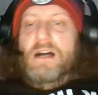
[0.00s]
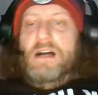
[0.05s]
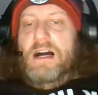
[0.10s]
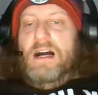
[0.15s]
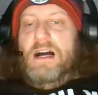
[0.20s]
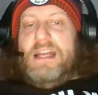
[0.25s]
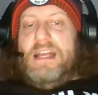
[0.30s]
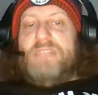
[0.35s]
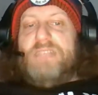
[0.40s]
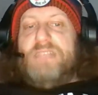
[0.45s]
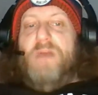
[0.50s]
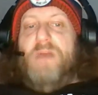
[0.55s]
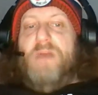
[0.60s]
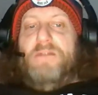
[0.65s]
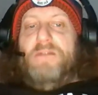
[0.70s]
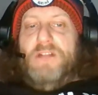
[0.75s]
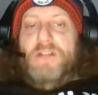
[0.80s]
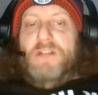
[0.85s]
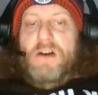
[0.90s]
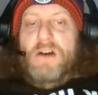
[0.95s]
against
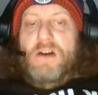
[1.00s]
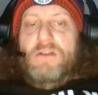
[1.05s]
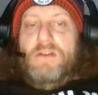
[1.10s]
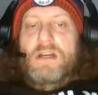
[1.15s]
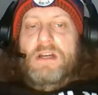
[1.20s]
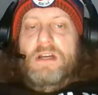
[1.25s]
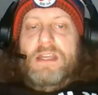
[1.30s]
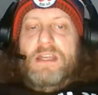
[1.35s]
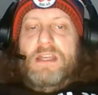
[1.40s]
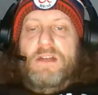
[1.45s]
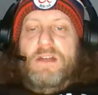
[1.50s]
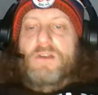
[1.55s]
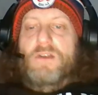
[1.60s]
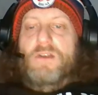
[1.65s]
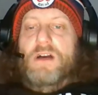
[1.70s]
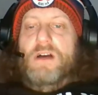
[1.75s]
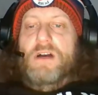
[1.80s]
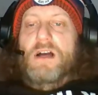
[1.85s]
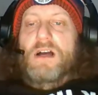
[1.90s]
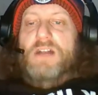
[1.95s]
Buffalo,
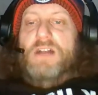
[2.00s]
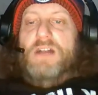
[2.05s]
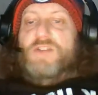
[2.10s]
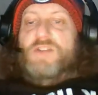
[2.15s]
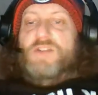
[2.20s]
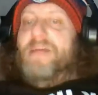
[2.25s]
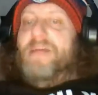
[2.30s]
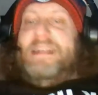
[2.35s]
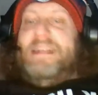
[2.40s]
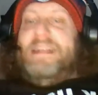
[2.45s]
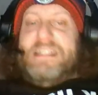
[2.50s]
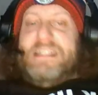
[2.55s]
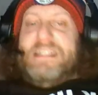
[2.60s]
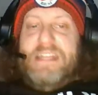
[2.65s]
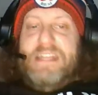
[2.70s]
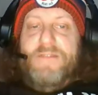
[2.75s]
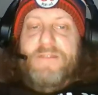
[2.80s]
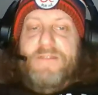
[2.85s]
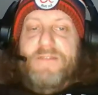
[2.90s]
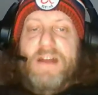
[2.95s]
a
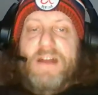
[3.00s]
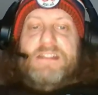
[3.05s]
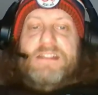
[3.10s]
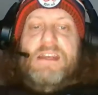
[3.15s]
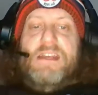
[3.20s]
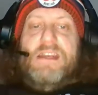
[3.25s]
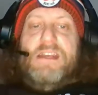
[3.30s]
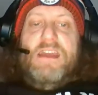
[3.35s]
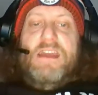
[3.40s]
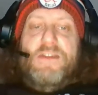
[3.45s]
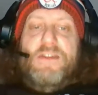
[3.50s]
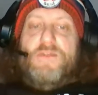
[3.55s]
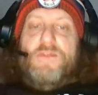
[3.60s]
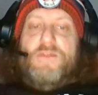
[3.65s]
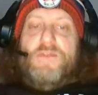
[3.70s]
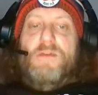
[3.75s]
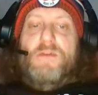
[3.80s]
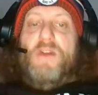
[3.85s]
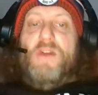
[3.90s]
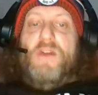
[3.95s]
tremendous defense. He
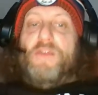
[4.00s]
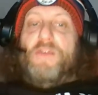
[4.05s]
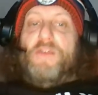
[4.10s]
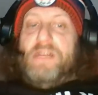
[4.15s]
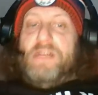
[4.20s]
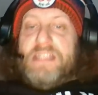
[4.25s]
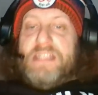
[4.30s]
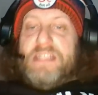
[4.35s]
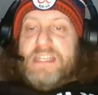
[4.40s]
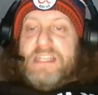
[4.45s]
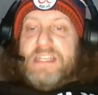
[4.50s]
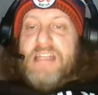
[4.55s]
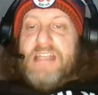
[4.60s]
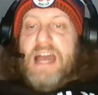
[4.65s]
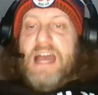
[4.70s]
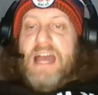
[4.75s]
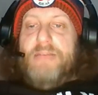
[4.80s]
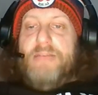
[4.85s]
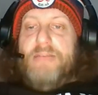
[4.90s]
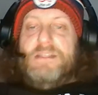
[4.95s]
threw the ball 36
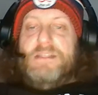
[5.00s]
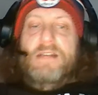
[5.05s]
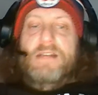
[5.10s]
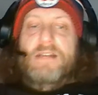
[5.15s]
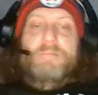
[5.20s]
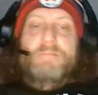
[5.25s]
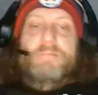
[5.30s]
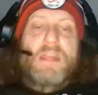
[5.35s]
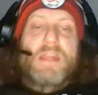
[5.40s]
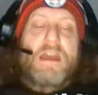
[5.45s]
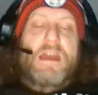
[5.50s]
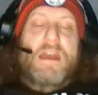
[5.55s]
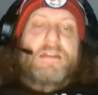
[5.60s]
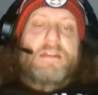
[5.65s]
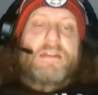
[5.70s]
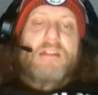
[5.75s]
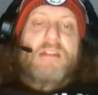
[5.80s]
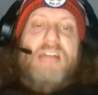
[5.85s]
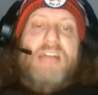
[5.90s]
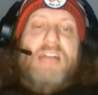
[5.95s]
times.
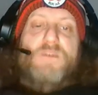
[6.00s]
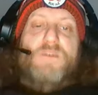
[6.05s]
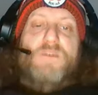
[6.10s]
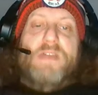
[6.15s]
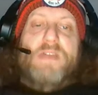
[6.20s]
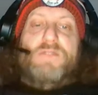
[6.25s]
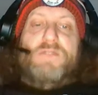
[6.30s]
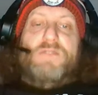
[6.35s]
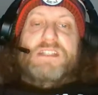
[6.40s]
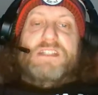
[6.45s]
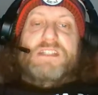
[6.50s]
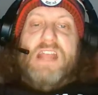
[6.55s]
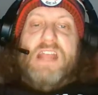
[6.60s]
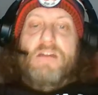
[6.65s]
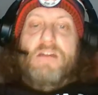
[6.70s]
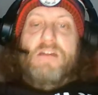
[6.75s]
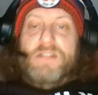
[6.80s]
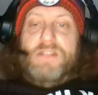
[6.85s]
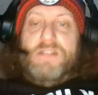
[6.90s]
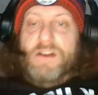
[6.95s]
And then last week versus
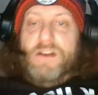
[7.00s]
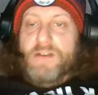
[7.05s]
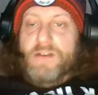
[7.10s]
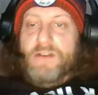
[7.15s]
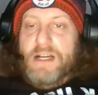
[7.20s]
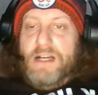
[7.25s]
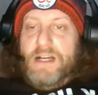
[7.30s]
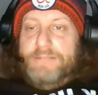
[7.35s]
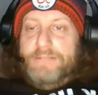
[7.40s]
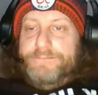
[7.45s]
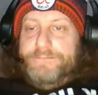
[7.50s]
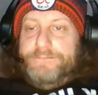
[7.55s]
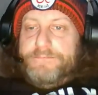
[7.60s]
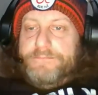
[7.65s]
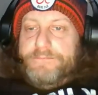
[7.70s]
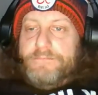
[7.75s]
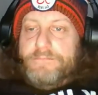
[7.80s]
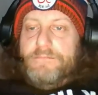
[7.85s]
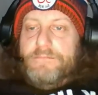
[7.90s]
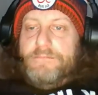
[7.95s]
Arizona,
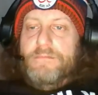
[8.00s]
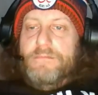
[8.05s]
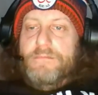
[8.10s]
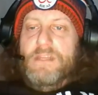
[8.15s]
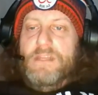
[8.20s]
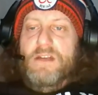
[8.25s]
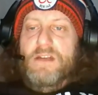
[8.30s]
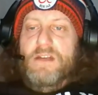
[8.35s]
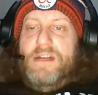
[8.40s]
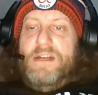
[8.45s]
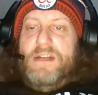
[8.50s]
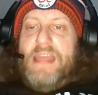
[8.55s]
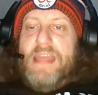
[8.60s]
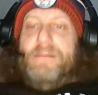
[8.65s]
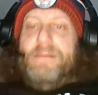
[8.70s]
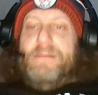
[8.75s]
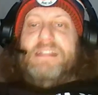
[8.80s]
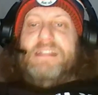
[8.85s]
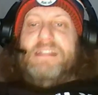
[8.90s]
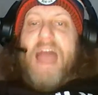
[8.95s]
in a
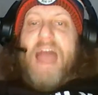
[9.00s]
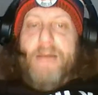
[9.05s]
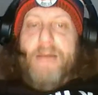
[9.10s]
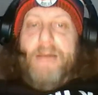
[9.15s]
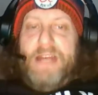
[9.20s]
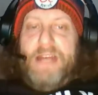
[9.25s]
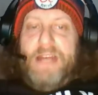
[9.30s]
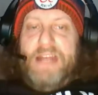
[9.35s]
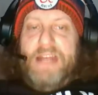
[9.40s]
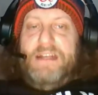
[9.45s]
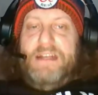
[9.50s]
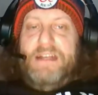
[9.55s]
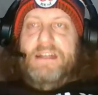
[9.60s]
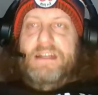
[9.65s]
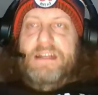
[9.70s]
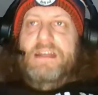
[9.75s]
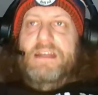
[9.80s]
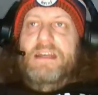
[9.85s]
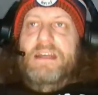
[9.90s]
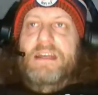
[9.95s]
game they
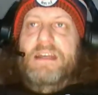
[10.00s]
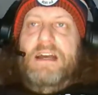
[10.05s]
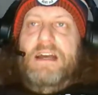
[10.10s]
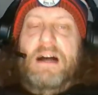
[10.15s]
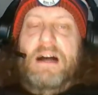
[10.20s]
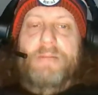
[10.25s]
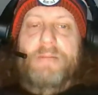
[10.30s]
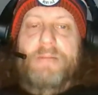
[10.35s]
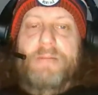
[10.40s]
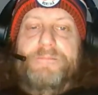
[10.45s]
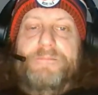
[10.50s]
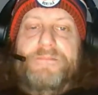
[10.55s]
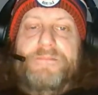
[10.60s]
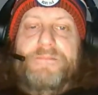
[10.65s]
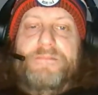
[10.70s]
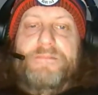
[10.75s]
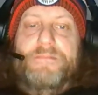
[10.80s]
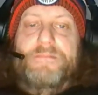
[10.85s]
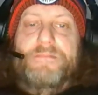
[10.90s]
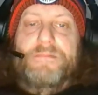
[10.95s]
dominated,
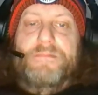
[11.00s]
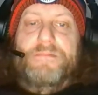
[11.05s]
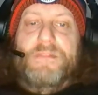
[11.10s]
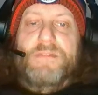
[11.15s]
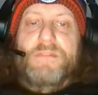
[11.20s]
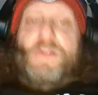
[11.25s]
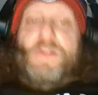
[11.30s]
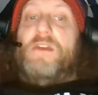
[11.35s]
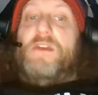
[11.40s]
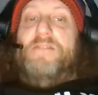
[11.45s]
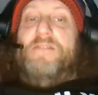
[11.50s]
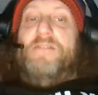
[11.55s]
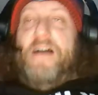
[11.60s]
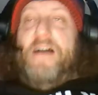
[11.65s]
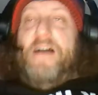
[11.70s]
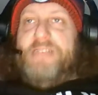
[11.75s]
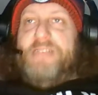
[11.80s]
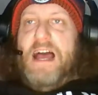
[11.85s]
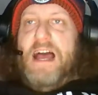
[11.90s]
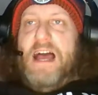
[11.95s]

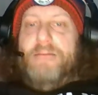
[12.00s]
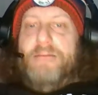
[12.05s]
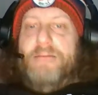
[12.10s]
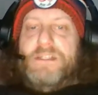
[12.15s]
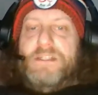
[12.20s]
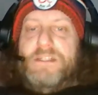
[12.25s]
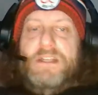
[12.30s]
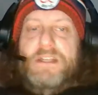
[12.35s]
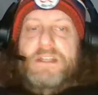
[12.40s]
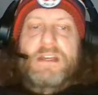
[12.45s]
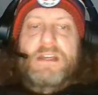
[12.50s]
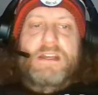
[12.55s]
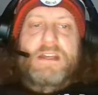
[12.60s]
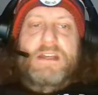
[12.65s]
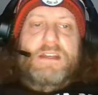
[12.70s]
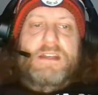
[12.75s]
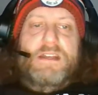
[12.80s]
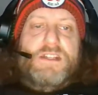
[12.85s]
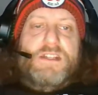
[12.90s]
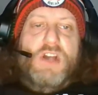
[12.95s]
35 times.
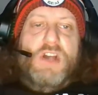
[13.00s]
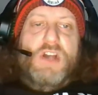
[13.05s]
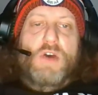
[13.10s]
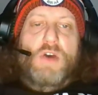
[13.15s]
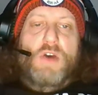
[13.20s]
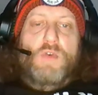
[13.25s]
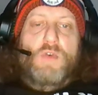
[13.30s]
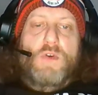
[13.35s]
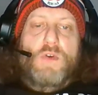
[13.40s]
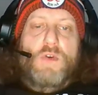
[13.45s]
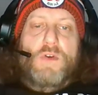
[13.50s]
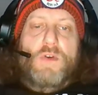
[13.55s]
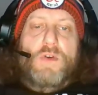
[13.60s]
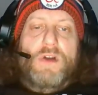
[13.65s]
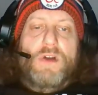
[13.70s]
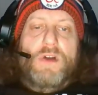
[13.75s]
So